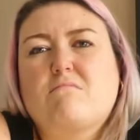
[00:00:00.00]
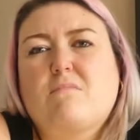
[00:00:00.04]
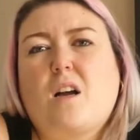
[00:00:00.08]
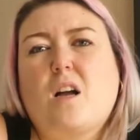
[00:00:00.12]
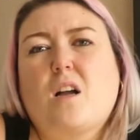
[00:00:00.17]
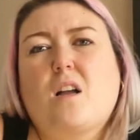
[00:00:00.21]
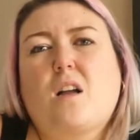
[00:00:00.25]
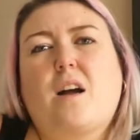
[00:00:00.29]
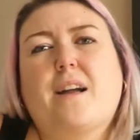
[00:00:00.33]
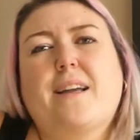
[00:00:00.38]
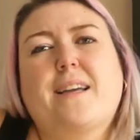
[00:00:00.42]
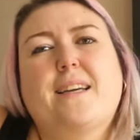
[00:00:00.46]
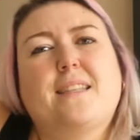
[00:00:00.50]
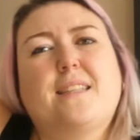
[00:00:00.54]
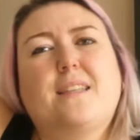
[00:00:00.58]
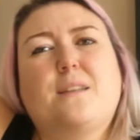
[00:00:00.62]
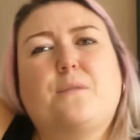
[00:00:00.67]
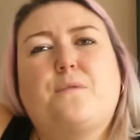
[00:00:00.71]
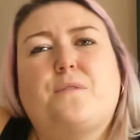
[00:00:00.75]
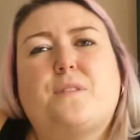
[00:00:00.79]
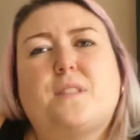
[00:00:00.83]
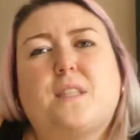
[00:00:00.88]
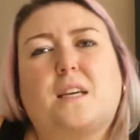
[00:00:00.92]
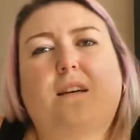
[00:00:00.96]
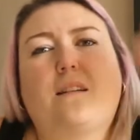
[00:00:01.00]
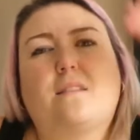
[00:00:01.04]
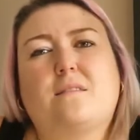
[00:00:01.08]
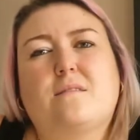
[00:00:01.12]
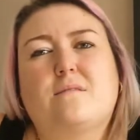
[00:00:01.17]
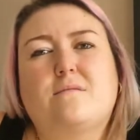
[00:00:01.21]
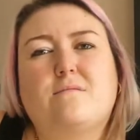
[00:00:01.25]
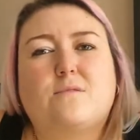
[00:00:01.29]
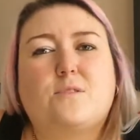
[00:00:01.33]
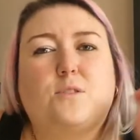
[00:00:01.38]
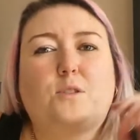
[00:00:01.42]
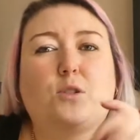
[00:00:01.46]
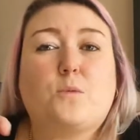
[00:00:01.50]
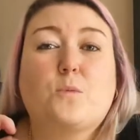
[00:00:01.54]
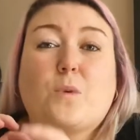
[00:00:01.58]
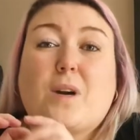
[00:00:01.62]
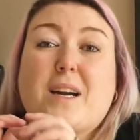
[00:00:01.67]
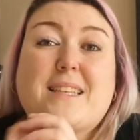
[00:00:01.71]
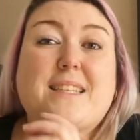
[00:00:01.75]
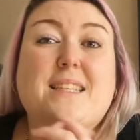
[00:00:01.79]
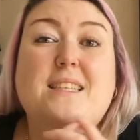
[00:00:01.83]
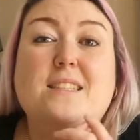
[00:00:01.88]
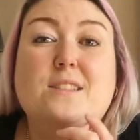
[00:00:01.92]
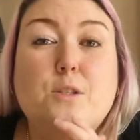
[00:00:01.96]
I can lift it and do what
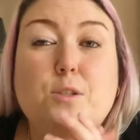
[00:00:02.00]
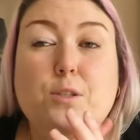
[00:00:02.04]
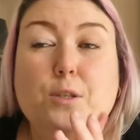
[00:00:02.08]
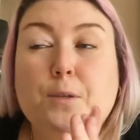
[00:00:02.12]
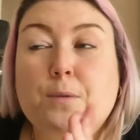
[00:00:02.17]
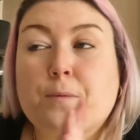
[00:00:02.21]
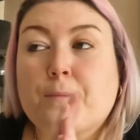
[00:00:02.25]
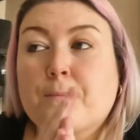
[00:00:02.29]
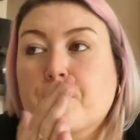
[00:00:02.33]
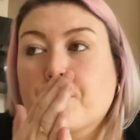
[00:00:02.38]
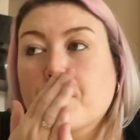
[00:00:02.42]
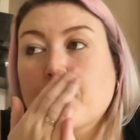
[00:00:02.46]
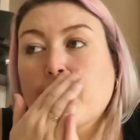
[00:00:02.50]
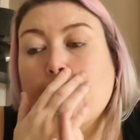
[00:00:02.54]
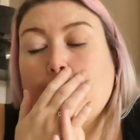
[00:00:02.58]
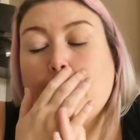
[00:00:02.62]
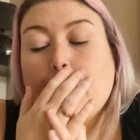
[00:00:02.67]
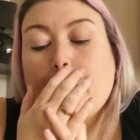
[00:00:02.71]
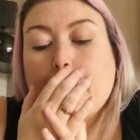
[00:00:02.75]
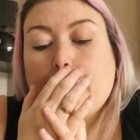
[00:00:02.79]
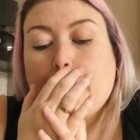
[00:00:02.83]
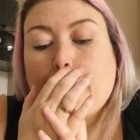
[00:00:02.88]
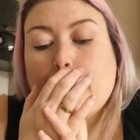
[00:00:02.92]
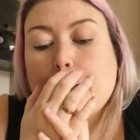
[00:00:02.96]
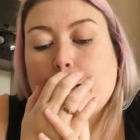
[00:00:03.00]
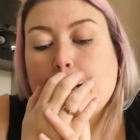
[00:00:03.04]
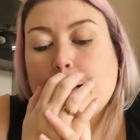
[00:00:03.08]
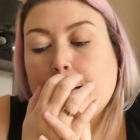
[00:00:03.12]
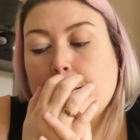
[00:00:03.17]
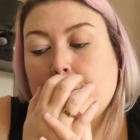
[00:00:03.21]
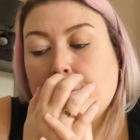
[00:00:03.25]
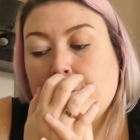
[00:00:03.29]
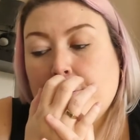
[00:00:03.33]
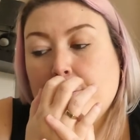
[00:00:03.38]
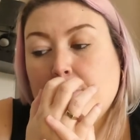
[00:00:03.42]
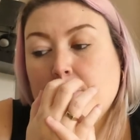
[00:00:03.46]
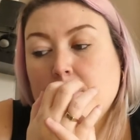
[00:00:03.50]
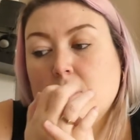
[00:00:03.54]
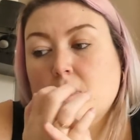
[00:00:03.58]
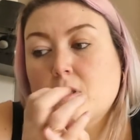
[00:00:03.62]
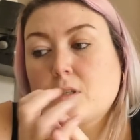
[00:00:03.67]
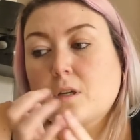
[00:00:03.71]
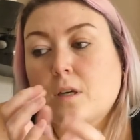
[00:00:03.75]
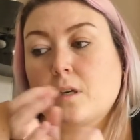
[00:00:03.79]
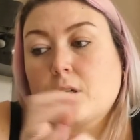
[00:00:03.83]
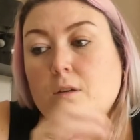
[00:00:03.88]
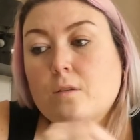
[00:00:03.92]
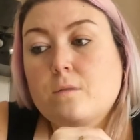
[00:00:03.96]
I need to do.
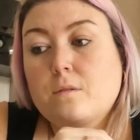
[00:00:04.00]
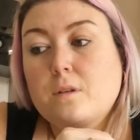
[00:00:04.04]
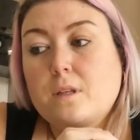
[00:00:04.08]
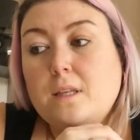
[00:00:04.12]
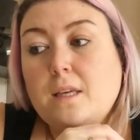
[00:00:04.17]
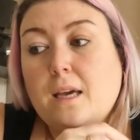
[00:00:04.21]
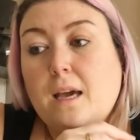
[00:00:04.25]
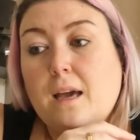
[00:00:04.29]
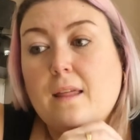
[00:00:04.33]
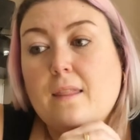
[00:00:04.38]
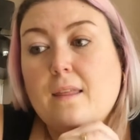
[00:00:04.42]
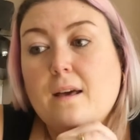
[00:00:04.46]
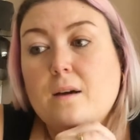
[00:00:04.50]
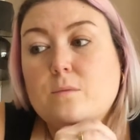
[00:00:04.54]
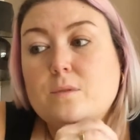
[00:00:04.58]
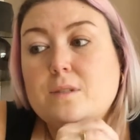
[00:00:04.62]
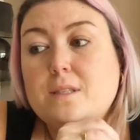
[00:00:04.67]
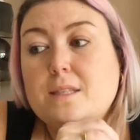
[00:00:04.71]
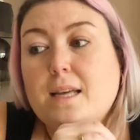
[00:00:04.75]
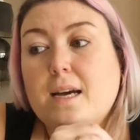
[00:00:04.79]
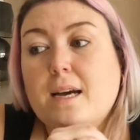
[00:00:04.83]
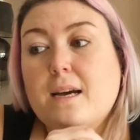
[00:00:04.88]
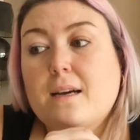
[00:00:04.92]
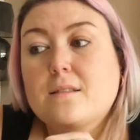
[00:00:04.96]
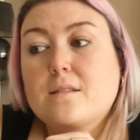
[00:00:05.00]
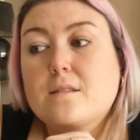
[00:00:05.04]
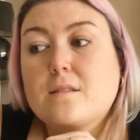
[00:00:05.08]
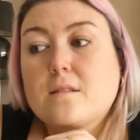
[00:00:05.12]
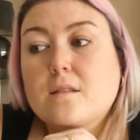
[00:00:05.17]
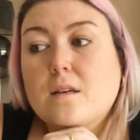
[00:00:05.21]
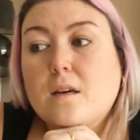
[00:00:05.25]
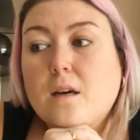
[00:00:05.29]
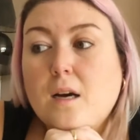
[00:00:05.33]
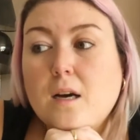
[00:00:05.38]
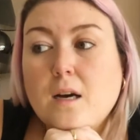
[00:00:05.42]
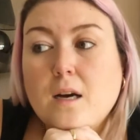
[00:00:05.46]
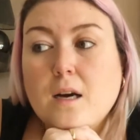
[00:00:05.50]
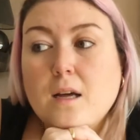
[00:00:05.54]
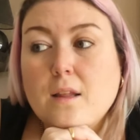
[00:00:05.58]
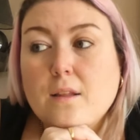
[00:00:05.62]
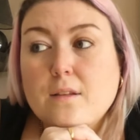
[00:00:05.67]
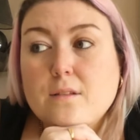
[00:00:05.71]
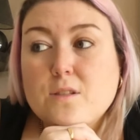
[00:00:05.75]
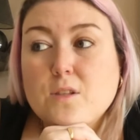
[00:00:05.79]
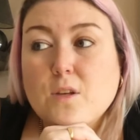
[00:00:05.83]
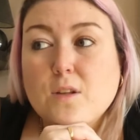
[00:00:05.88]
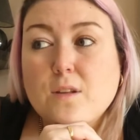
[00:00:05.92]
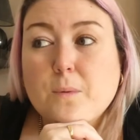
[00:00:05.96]
That was
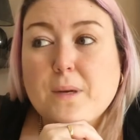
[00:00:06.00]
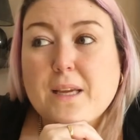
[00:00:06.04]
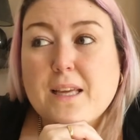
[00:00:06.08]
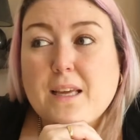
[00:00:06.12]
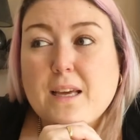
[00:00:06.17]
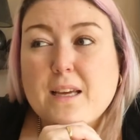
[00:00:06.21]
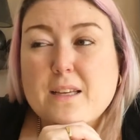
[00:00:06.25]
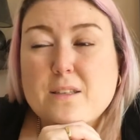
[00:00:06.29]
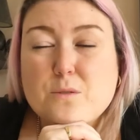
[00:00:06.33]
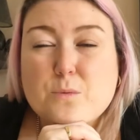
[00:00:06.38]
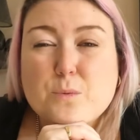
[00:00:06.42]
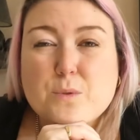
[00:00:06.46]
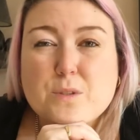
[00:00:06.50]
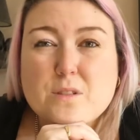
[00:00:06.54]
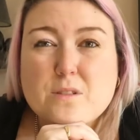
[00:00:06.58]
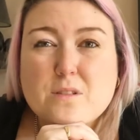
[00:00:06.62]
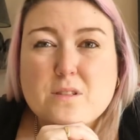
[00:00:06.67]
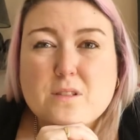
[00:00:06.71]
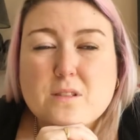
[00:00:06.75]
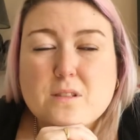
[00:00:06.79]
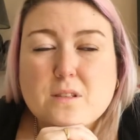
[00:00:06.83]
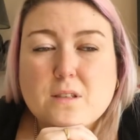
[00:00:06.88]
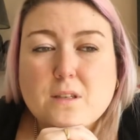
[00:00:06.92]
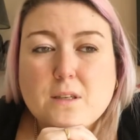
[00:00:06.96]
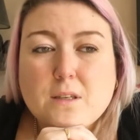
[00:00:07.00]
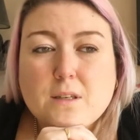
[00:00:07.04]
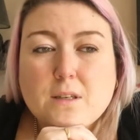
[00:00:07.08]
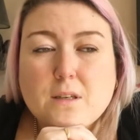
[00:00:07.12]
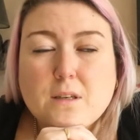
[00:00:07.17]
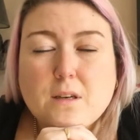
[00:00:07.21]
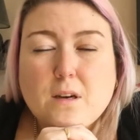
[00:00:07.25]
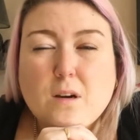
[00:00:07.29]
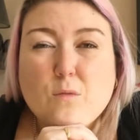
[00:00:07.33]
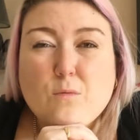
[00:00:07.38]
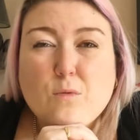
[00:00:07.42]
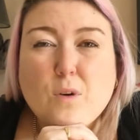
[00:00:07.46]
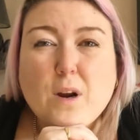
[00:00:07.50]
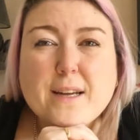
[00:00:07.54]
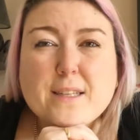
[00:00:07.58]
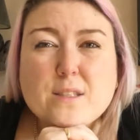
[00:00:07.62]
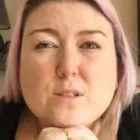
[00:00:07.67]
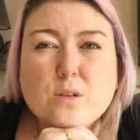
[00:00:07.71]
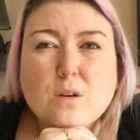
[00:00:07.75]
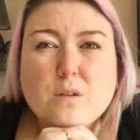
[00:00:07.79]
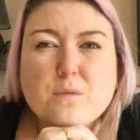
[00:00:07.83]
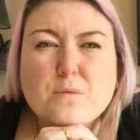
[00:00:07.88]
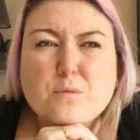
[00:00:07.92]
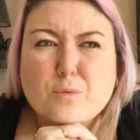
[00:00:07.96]
that. So the weekend was a
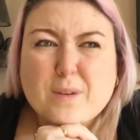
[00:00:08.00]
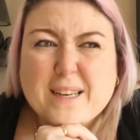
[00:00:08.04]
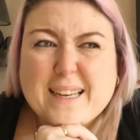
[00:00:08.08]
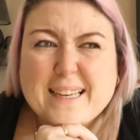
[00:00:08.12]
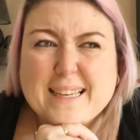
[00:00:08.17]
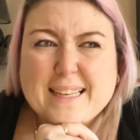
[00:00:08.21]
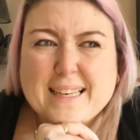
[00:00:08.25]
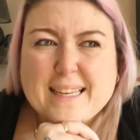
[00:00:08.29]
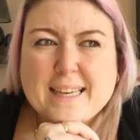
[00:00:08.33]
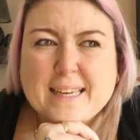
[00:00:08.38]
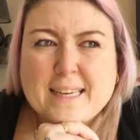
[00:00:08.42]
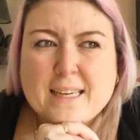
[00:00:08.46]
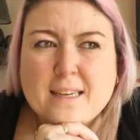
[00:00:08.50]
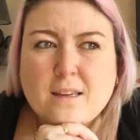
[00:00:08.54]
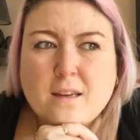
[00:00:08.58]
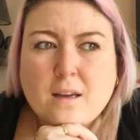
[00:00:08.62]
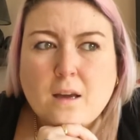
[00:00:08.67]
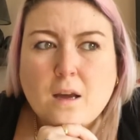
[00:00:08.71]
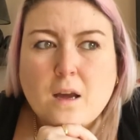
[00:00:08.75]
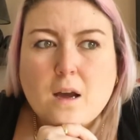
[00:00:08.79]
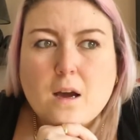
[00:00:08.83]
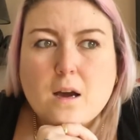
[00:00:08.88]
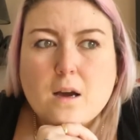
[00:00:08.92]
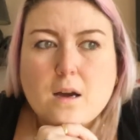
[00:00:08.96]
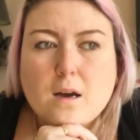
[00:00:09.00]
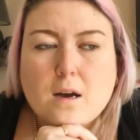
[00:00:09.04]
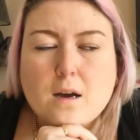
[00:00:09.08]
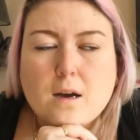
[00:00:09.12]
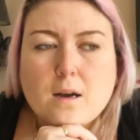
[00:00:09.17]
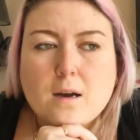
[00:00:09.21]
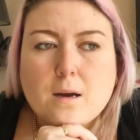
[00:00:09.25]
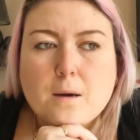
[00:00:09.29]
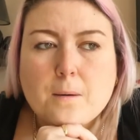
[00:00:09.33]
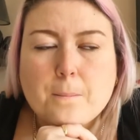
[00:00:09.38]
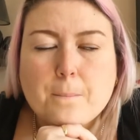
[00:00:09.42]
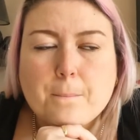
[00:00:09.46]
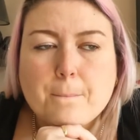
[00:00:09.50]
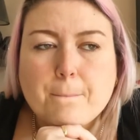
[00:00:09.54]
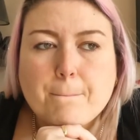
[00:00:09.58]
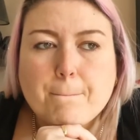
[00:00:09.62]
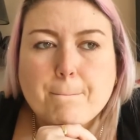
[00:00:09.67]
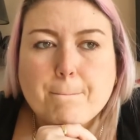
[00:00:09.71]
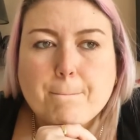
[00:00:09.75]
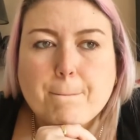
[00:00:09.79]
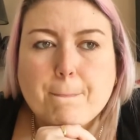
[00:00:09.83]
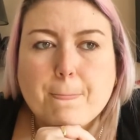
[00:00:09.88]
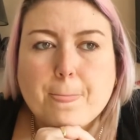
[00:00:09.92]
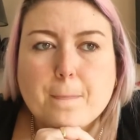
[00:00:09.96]
write-off really,
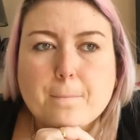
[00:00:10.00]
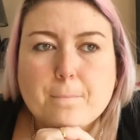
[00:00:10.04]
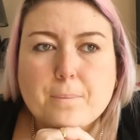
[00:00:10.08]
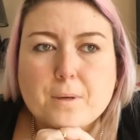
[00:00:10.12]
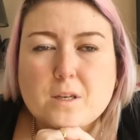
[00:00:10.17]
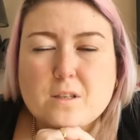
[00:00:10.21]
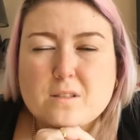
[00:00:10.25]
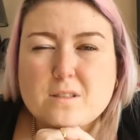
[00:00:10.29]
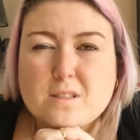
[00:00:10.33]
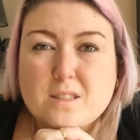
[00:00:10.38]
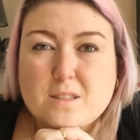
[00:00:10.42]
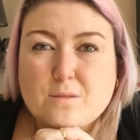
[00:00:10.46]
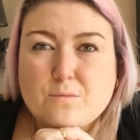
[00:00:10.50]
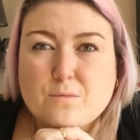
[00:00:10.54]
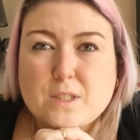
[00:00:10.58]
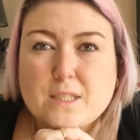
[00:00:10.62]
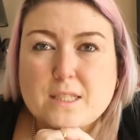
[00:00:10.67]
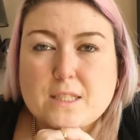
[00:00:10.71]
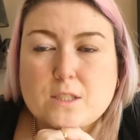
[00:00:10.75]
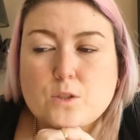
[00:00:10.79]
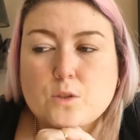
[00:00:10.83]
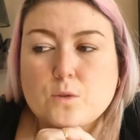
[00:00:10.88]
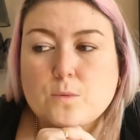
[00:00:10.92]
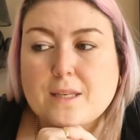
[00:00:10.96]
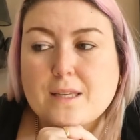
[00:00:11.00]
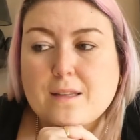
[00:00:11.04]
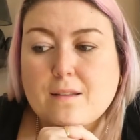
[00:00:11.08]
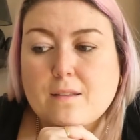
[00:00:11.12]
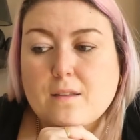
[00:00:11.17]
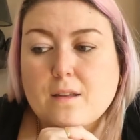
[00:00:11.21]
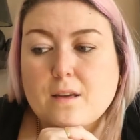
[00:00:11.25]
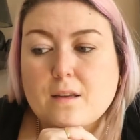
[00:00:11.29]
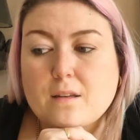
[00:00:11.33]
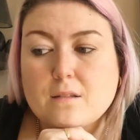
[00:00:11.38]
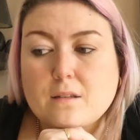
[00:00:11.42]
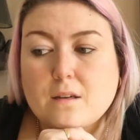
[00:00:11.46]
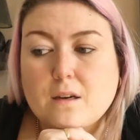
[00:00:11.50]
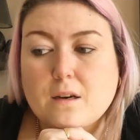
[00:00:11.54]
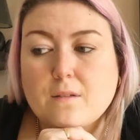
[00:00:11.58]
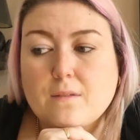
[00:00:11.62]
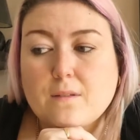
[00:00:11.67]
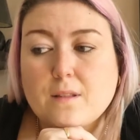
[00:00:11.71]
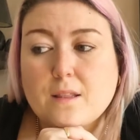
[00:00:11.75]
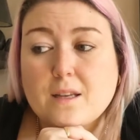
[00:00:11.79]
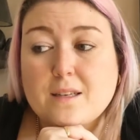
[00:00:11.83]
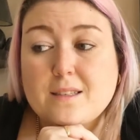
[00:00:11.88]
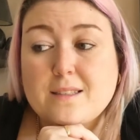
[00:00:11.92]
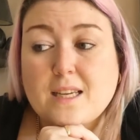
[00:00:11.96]
because I didn't really do anything other
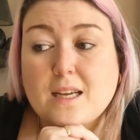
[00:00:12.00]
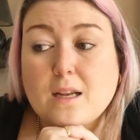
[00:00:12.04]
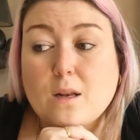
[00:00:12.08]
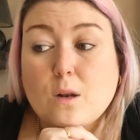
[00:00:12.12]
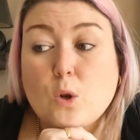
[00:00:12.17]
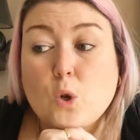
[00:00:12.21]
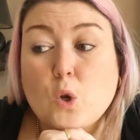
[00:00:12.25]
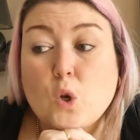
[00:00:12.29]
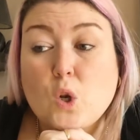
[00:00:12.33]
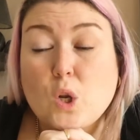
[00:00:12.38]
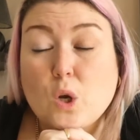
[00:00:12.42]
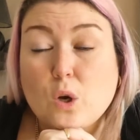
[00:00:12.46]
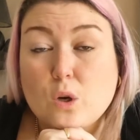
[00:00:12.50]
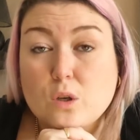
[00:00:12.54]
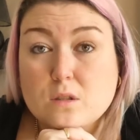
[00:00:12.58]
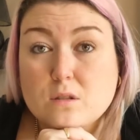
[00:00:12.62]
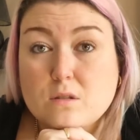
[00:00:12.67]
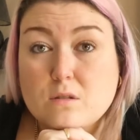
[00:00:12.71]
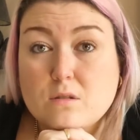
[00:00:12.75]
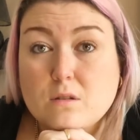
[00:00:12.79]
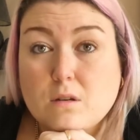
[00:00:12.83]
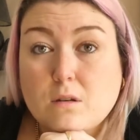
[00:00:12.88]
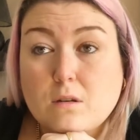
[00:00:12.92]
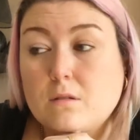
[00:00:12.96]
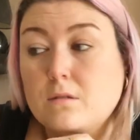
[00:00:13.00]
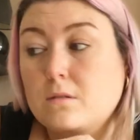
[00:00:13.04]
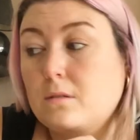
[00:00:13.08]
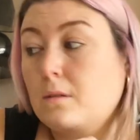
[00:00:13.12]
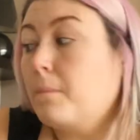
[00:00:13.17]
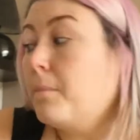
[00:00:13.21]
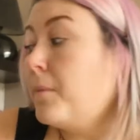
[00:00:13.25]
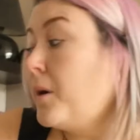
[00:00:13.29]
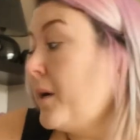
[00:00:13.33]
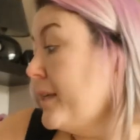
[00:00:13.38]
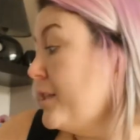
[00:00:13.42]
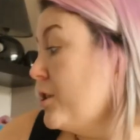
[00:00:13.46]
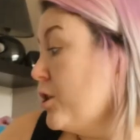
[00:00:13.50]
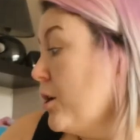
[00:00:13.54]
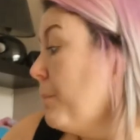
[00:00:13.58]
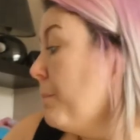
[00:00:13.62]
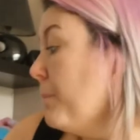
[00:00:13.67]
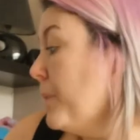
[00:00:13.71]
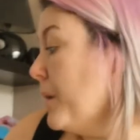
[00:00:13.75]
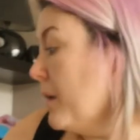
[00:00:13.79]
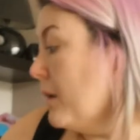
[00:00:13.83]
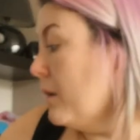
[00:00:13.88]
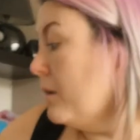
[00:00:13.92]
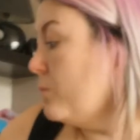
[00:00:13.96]
than knit lots on my
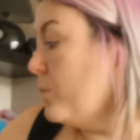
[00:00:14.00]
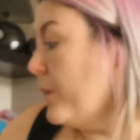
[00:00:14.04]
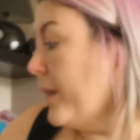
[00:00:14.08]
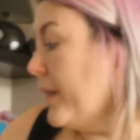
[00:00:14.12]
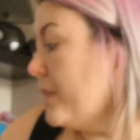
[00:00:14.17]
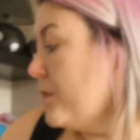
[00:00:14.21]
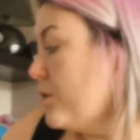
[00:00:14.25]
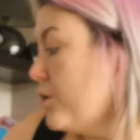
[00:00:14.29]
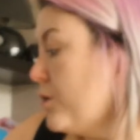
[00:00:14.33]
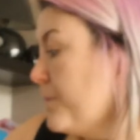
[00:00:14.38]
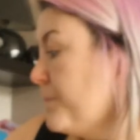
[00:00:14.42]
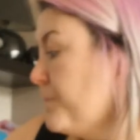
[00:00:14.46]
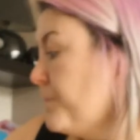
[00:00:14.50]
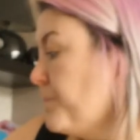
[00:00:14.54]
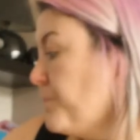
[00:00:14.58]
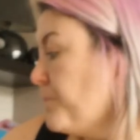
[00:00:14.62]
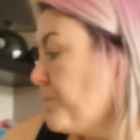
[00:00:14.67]
jumper, which